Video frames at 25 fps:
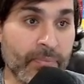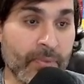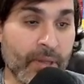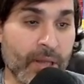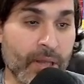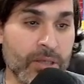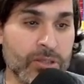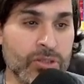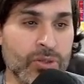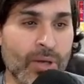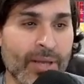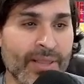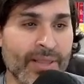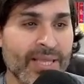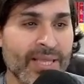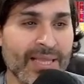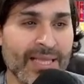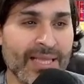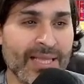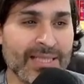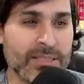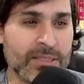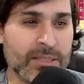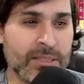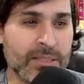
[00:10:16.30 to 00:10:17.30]
So I think
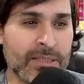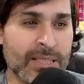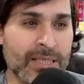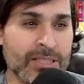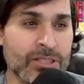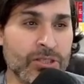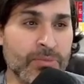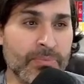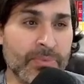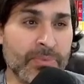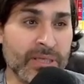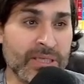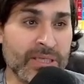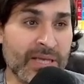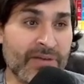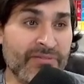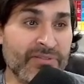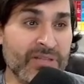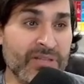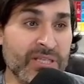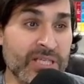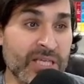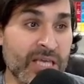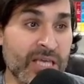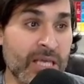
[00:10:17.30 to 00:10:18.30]
that's something
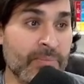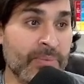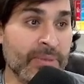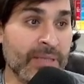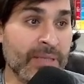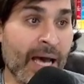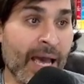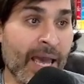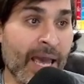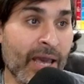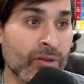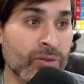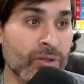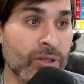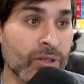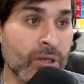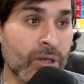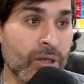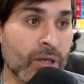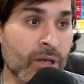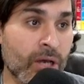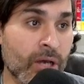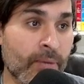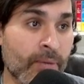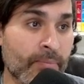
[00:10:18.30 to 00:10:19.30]
definitely to keep an eye on,
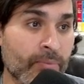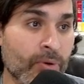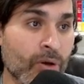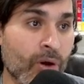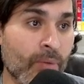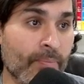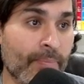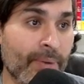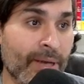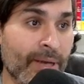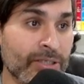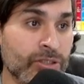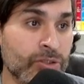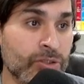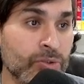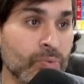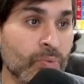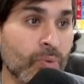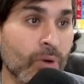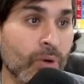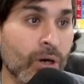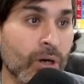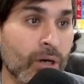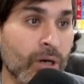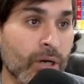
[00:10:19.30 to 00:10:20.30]
compared to
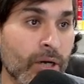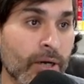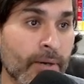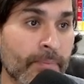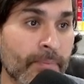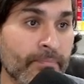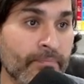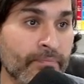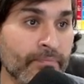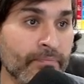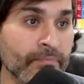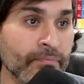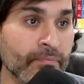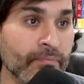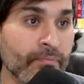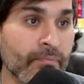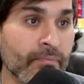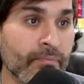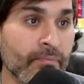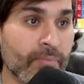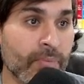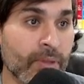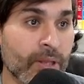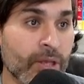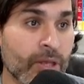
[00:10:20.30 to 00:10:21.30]
what
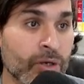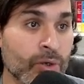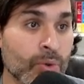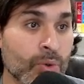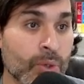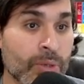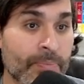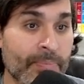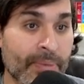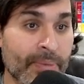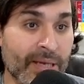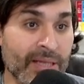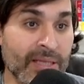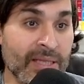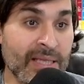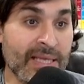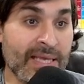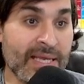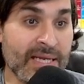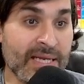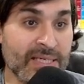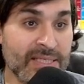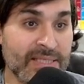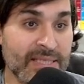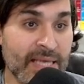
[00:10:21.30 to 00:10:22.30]
Gui Pickle
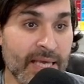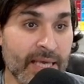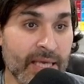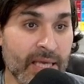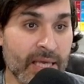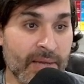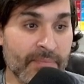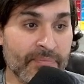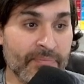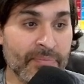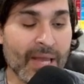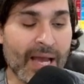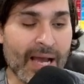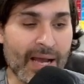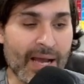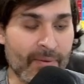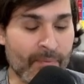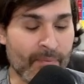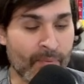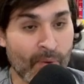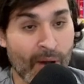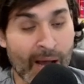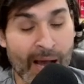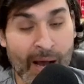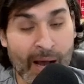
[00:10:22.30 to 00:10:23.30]
here is saying.
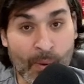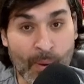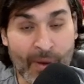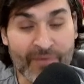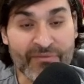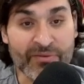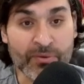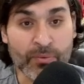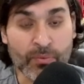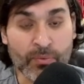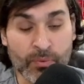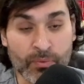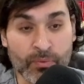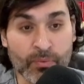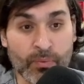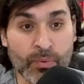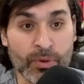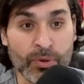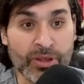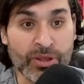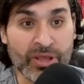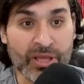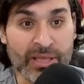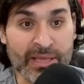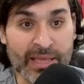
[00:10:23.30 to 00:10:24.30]
However,
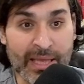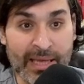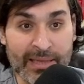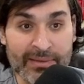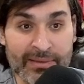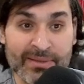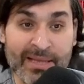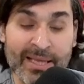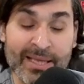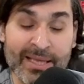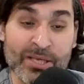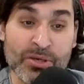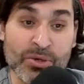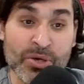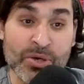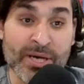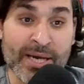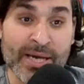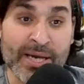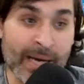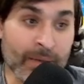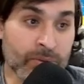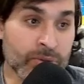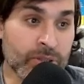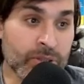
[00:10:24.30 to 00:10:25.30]
one thing that like you can
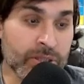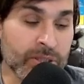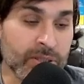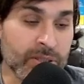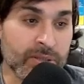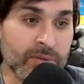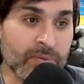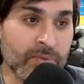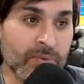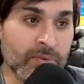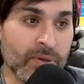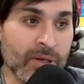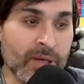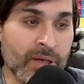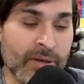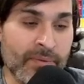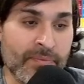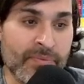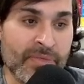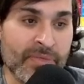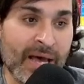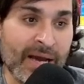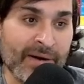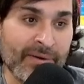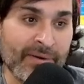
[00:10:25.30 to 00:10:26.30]
counter
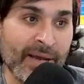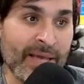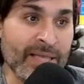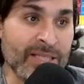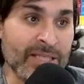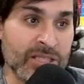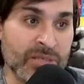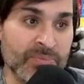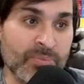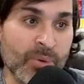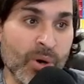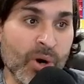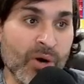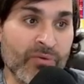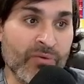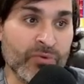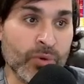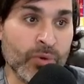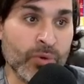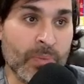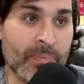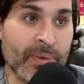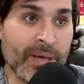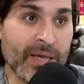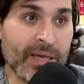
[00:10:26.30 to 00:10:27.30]
that, right, in support of
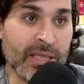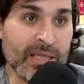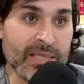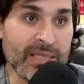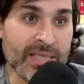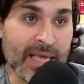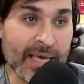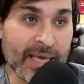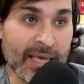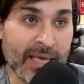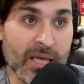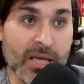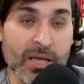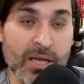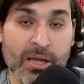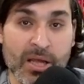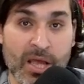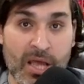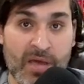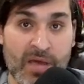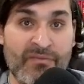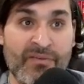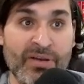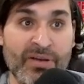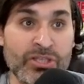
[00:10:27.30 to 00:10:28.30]
Gui Pickle is like
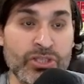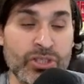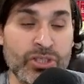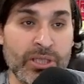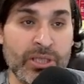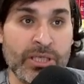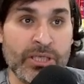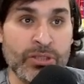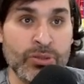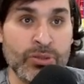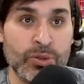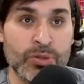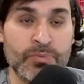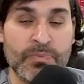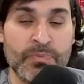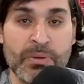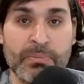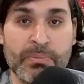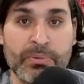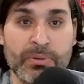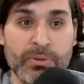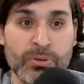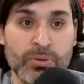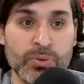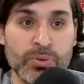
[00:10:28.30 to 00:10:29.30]
eventually those
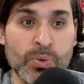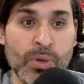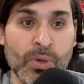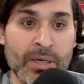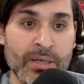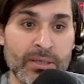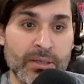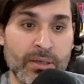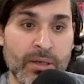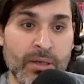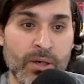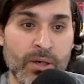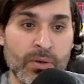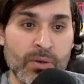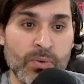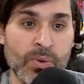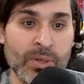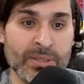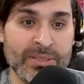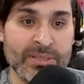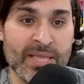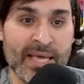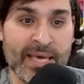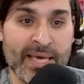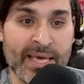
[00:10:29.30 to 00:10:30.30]
people who are
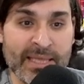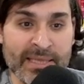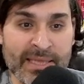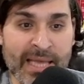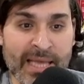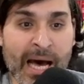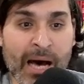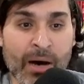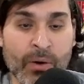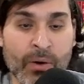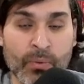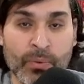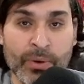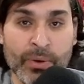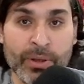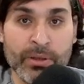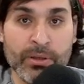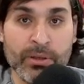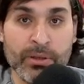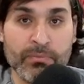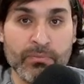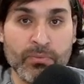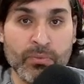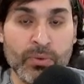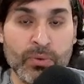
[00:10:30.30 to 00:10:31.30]
staking now
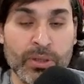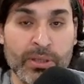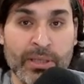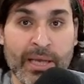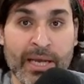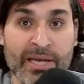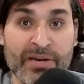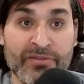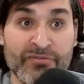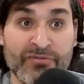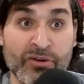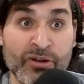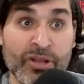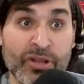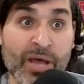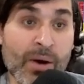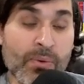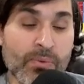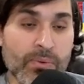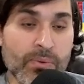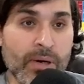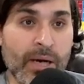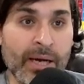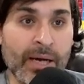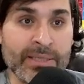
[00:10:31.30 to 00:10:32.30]
will kind of run
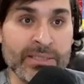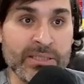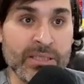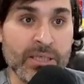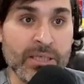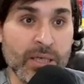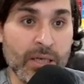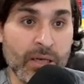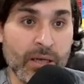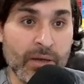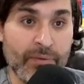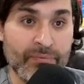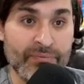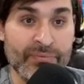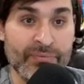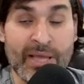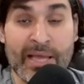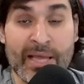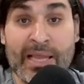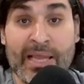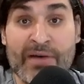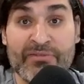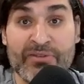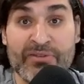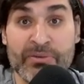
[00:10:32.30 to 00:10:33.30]
out, and
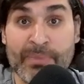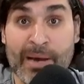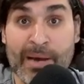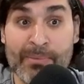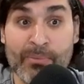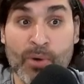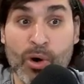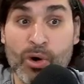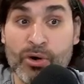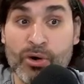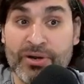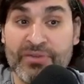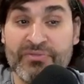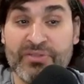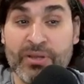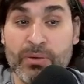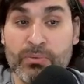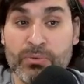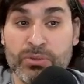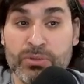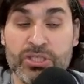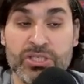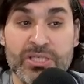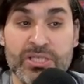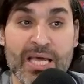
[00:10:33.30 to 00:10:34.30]
they'll have to buy more if they
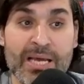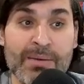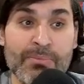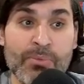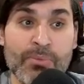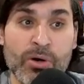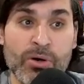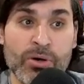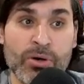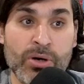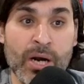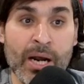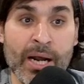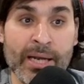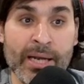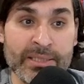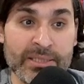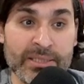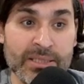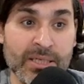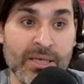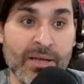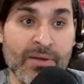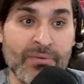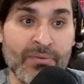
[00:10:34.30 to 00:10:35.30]
want to stake more,
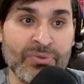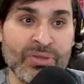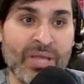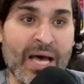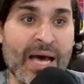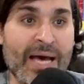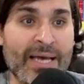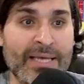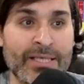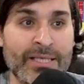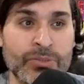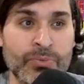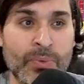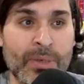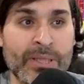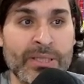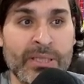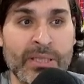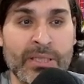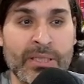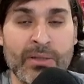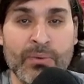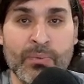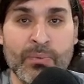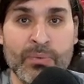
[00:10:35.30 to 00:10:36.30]
and that's
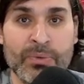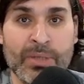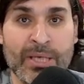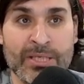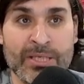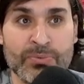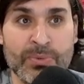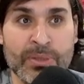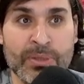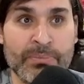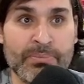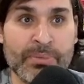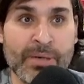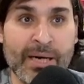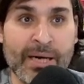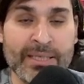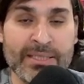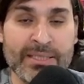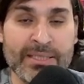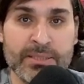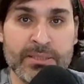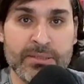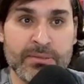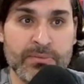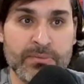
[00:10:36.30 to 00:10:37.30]
when the
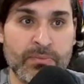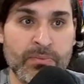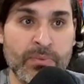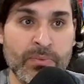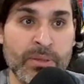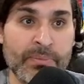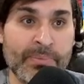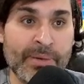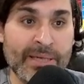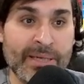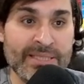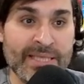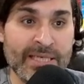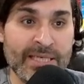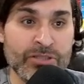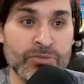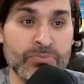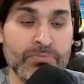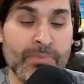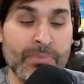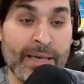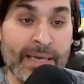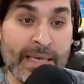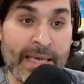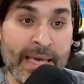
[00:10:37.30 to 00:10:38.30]
price action
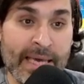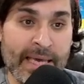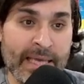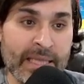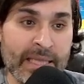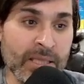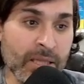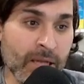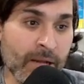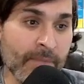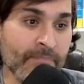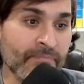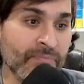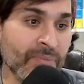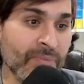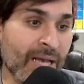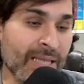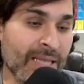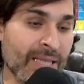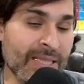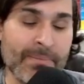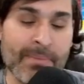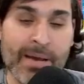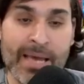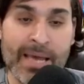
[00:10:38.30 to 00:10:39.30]
might kick in,
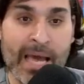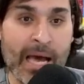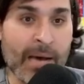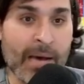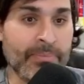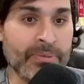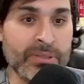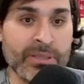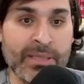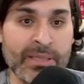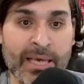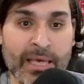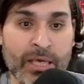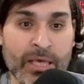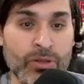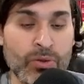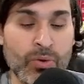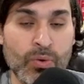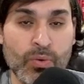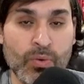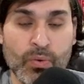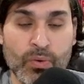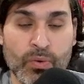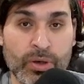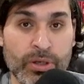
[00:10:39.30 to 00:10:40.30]
and that might happen like, you
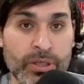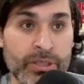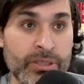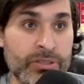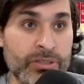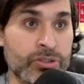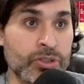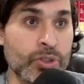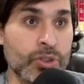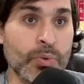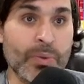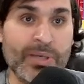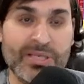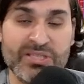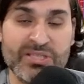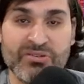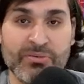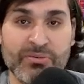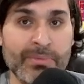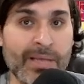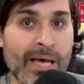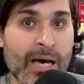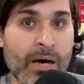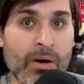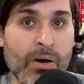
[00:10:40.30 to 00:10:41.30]
know, in 2 weeks
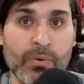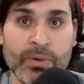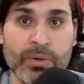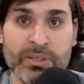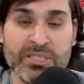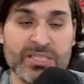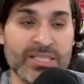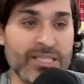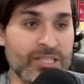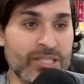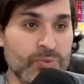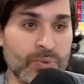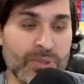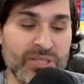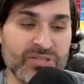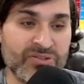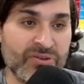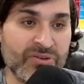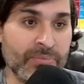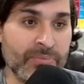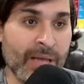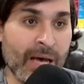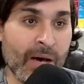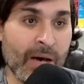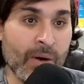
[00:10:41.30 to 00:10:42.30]
from now, in 6 weeks
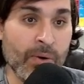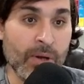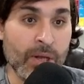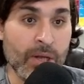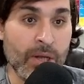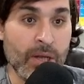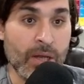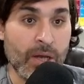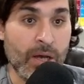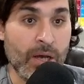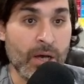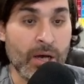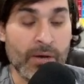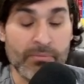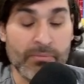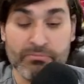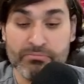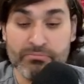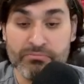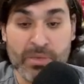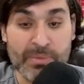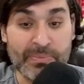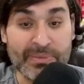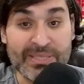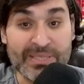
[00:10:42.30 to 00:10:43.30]
from now,
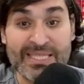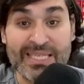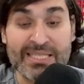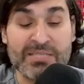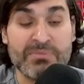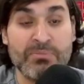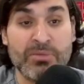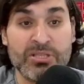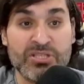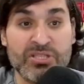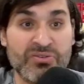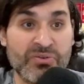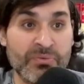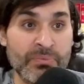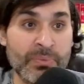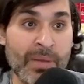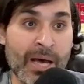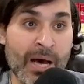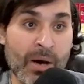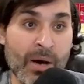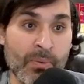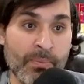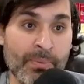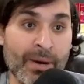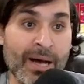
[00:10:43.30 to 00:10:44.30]
maybe 6 months from
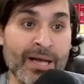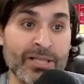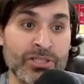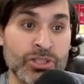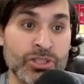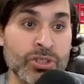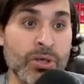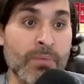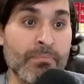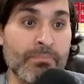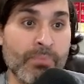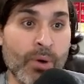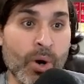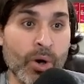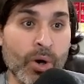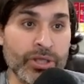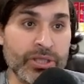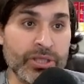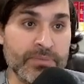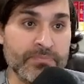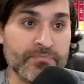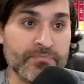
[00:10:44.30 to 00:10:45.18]
now, but at some point